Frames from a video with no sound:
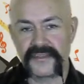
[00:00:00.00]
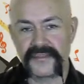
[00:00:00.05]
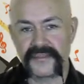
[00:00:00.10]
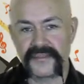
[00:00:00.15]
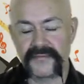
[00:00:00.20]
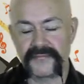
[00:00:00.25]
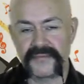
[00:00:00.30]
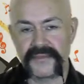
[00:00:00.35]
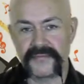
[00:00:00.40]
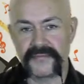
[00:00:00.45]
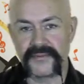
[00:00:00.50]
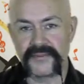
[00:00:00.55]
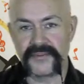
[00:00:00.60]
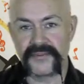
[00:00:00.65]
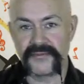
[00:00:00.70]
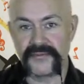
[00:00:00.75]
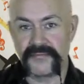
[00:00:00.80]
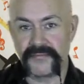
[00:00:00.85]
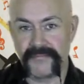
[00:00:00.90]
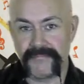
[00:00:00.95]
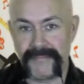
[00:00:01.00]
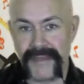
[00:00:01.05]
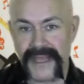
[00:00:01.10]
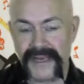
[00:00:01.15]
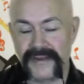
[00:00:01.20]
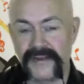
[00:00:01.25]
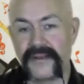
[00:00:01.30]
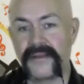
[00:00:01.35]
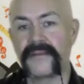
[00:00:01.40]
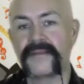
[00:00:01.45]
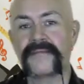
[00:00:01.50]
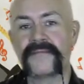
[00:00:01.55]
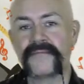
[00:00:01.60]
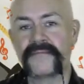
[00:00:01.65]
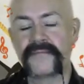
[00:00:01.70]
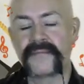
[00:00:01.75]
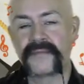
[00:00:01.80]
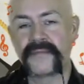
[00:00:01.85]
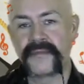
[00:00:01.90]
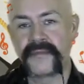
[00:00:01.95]
Some people use metal,
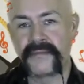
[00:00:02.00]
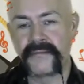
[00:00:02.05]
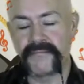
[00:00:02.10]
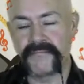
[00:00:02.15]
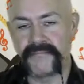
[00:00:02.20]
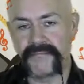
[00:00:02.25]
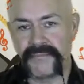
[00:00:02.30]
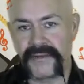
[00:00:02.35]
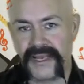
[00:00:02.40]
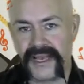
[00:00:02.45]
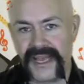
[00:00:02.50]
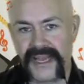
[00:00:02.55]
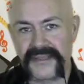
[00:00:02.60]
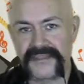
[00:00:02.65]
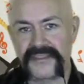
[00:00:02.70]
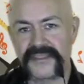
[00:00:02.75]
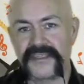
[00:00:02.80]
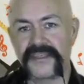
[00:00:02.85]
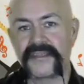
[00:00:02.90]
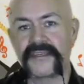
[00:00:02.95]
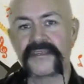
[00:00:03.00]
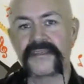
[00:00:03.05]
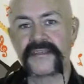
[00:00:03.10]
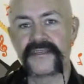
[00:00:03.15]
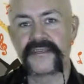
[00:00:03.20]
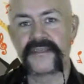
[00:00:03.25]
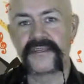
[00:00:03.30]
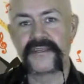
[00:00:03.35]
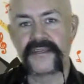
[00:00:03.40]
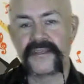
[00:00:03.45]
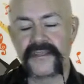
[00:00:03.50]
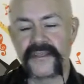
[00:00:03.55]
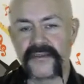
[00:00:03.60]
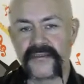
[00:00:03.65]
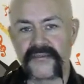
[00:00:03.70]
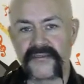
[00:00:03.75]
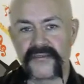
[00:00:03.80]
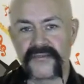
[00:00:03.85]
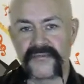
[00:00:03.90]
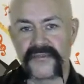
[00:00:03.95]
plastic.
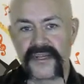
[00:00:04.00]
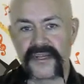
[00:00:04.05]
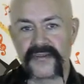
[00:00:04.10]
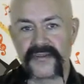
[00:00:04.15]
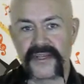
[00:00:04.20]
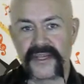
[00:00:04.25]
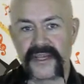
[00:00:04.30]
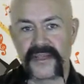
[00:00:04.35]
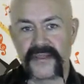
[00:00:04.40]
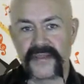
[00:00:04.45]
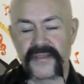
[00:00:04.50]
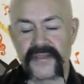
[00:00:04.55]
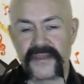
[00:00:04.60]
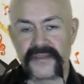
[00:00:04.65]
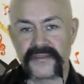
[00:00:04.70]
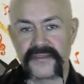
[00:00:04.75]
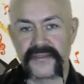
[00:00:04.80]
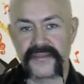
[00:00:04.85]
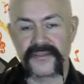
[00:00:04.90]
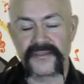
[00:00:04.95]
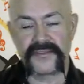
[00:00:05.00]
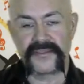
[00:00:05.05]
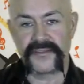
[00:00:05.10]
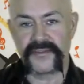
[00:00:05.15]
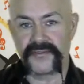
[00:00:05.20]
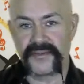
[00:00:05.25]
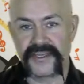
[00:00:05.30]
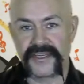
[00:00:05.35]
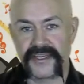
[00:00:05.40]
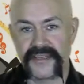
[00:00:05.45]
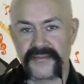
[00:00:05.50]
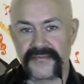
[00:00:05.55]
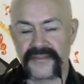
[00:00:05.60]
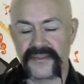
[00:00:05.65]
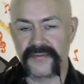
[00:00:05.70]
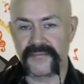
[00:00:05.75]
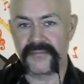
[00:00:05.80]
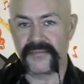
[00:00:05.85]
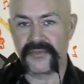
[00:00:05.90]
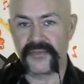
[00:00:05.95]
There are varying thicknesses. You can have
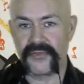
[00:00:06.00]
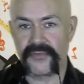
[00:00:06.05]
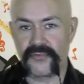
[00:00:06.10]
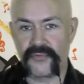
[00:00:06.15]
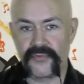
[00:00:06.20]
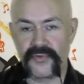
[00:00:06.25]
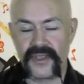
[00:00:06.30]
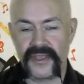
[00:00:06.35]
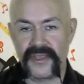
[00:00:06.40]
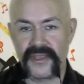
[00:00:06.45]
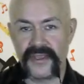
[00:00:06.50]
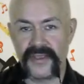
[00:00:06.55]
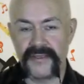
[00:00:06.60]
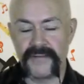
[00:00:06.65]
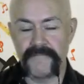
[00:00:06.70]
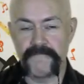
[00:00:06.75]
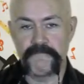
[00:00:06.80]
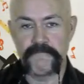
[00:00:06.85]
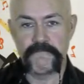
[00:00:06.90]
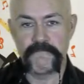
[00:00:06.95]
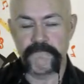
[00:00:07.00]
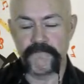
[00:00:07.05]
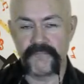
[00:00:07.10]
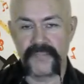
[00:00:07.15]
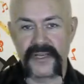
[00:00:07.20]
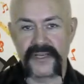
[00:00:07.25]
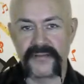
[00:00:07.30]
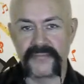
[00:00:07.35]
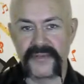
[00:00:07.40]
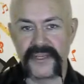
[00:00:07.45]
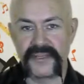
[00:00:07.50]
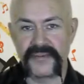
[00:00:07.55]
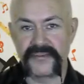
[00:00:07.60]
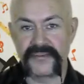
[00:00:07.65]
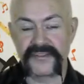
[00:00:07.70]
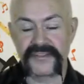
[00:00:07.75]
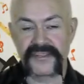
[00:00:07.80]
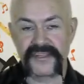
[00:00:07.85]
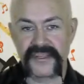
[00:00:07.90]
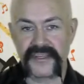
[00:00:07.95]
them 3
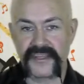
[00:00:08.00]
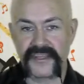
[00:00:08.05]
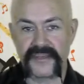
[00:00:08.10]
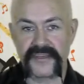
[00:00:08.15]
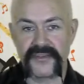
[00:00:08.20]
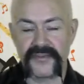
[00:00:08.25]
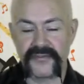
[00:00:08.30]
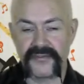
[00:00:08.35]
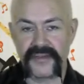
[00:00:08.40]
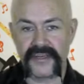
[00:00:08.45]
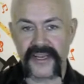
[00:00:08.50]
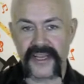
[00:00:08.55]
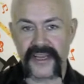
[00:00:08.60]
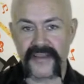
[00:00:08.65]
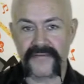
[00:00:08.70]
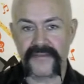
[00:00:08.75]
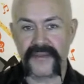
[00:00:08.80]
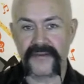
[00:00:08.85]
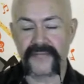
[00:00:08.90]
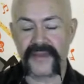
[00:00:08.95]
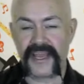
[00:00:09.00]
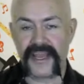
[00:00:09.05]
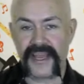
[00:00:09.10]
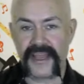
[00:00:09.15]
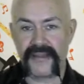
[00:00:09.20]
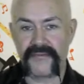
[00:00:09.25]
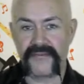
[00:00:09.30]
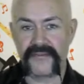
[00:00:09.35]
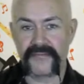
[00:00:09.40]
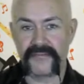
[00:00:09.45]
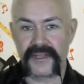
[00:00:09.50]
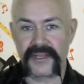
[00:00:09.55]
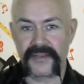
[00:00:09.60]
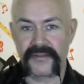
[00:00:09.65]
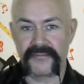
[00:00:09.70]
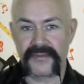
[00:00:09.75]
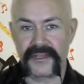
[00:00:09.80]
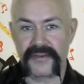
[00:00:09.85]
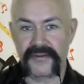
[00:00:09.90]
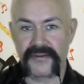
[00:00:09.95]
millimeters thick. You can have them 1/2
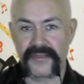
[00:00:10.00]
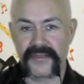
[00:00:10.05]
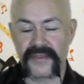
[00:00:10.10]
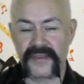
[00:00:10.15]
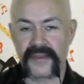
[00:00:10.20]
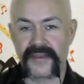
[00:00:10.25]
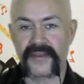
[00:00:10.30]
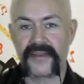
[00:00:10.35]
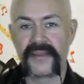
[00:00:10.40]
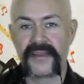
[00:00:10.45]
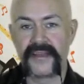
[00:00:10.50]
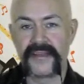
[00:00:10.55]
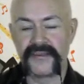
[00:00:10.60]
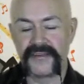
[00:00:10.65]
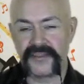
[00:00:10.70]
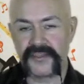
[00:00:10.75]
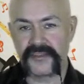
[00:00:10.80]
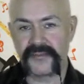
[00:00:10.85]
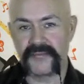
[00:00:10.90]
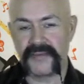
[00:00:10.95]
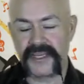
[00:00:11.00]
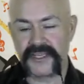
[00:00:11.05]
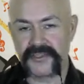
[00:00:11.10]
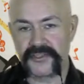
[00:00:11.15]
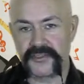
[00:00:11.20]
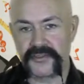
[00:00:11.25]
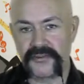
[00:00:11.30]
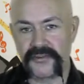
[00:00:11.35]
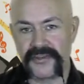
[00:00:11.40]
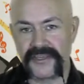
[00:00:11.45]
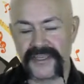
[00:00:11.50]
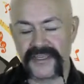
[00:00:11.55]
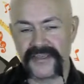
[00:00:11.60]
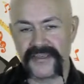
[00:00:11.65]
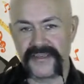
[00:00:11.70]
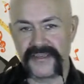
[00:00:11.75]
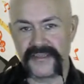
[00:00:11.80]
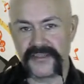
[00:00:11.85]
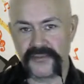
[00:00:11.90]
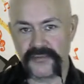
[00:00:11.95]
millimeter thick. Just make sure
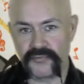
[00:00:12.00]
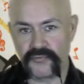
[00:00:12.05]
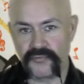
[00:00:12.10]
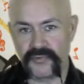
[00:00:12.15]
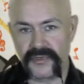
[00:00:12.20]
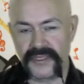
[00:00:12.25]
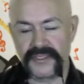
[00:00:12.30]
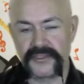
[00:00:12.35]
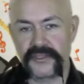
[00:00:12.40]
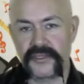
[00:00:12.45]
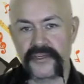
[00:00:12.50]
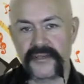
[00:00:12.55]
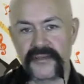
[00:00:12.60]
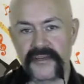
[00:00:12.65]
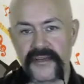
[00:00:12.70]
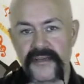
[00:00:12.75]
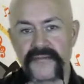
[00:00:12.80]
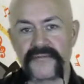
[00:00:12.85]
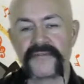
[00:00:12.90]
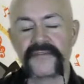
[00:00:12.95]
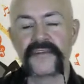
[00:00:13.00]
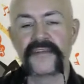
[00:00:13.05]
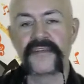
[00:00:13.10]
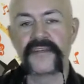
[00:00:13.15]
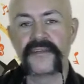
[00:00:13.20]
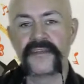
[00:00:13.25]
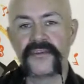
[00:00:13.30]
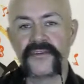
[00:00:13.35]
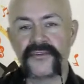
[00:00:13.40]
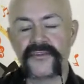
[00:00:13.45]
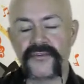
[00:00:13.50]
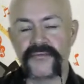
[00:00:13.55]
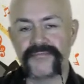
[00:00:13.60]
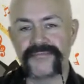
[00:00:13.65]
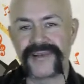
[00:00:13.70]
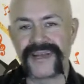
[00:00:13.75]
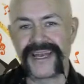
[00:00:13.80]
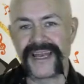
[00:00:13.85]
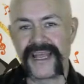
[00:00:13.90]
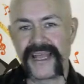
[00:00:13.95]
it is rigid enough to
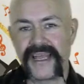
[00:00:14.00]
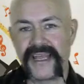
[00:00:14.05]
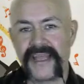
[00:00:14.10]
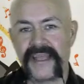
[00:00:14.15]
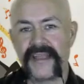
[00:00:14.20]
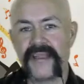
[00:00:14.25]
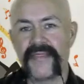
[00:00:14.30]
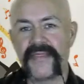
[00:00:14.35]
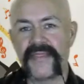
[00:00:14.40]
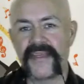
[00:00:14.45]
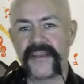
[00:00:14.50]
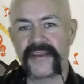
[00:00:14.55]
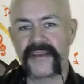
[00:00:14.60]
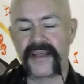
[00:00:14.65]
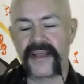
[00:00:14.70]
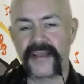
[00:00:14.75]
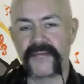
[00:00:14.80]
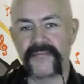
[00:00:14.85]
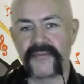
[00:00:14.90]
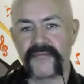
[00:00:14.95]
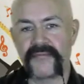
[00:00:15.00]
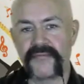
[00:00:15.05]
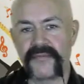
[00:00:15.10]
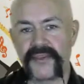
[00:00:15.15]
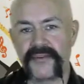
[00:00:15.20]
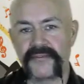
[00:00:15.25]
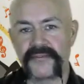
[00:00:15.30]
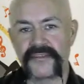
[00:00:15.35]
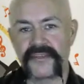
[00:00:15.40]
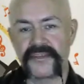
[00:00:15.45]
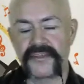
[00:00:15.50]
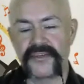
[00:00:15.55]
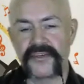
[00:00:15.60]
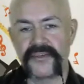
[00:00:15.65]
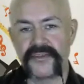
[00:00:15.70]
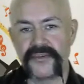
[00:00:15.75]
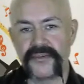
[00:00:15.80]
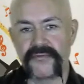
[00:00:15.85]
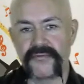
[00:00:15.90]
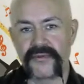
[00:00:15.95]
play the type of music
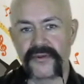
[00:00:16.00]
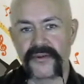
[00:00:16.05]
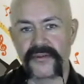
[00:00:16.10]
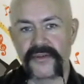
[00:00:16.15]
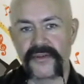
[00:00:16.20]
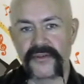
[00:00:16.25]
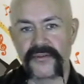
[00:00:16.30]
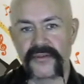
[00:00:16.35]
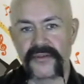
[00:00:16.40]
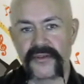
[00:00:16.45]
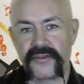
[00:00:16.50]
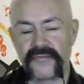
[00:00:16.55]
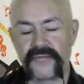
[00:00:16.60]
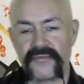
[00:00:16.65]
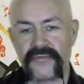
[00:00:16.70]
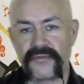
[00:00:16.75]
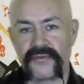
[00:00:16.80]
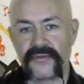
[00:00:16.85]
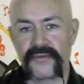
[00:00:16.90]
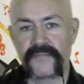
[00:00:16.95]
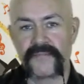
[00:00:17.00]
you are looking for.